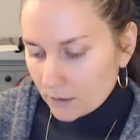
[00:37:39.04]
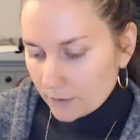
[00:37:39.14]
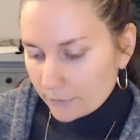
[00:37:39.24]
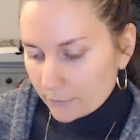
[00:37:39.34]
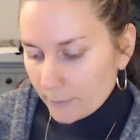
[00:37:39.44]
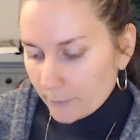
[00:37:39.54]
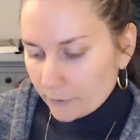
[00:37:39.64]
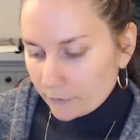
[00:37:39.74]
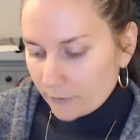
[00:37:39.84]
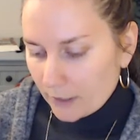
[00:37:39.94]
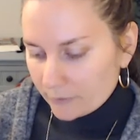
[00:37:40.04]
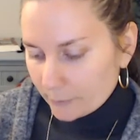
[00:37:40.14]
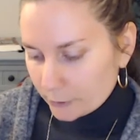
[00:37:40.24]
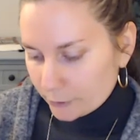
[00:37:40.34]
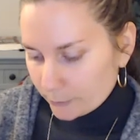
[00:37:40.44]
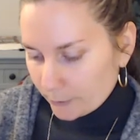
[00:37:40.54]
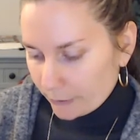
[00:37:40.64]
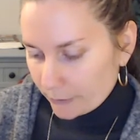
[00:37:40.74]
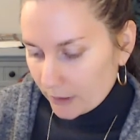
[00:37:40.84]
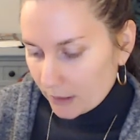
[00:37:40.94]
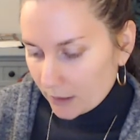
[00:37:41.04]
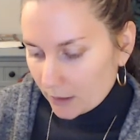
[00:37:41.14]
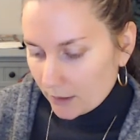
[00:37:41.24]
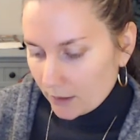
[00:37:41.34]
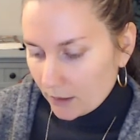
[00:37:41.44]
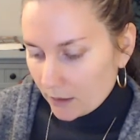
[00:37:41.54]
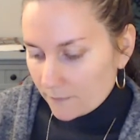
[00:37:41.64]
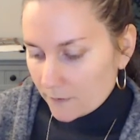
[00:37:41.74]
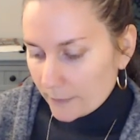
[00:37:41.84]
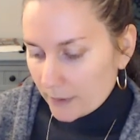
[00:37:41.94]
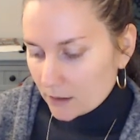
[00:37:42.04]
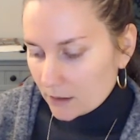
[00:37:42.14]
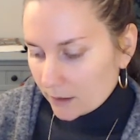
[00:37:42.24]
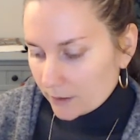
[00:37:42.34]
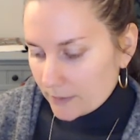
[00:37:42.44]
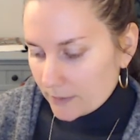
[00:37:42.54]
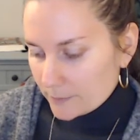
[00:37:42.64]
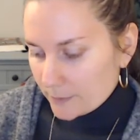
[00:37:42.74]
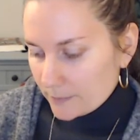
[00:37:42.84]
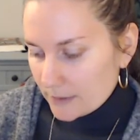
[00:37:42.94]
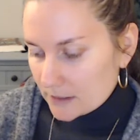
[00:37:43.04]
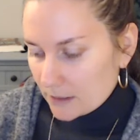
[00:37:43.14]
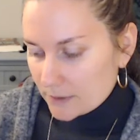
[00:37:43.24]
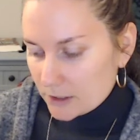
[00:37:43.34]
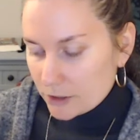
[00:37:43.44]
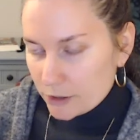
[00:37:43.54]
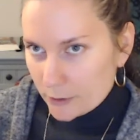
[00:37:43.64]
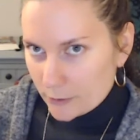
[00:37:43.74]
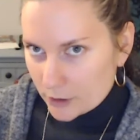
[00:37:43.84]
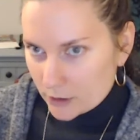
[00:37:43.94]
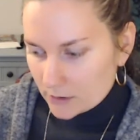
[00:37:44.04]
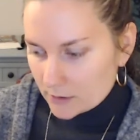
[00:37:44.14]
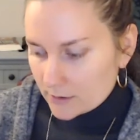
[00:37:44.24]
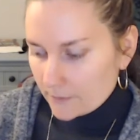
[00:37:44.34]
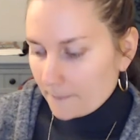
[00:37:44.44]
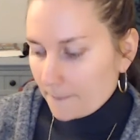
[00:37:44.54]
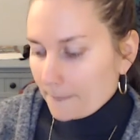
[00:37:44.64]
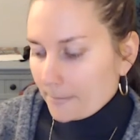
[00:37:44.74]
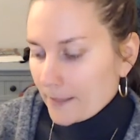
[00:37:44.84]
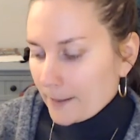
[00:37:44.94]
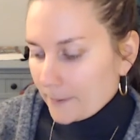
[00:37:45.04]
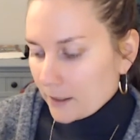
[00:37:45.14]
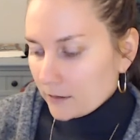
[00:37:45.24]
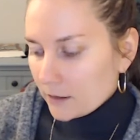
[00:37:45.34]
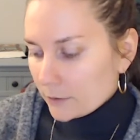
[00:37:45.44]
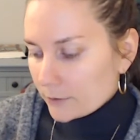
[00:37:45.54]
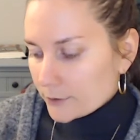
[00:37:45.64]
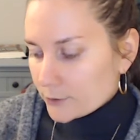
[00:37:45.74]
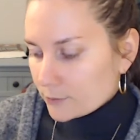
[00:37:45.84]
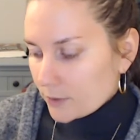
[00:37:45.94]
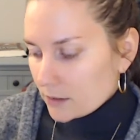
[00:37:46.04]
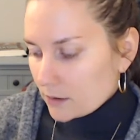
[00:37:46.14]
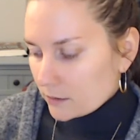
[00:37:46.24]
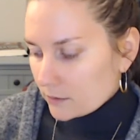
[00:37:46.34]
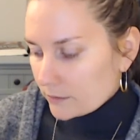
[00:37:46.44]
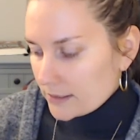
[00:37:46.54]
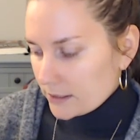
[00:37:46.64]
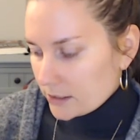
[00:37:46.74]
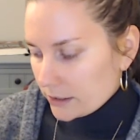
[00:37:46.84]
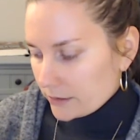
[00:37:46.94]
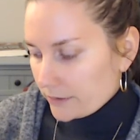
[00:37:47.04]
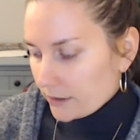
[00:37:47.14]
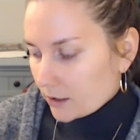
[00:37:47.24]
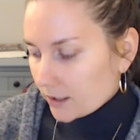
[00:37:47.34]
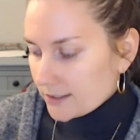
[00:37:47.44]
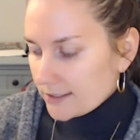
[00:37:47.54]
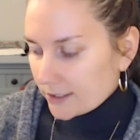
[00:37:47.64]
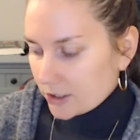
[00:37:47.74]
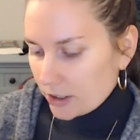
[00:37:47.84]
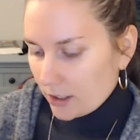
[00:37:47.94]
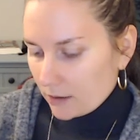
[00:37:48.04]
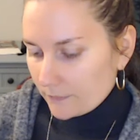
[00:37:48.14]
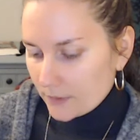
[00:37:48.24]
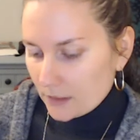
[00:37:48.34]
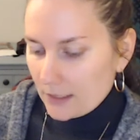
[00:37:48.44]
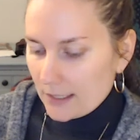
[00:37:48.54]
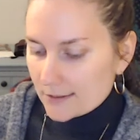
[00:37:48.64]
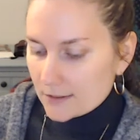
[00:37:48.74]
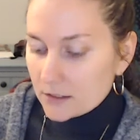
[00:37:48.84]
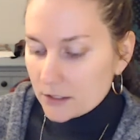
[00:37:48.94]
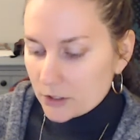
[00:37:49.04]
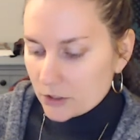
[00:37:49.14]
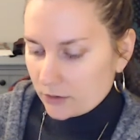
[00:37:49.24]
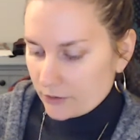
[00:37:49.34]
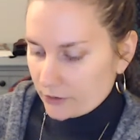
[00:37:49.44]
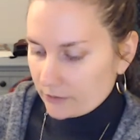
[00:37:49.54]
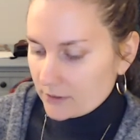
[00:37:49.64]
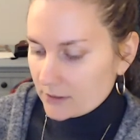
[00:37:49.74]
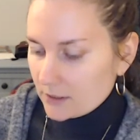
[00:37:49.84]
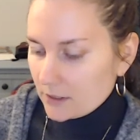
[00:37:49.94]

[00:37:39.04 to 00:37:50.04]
3.5.2.3, if the bidding documents permit substitutions, upon the owner's written authorization, the architect shall, as an additional service,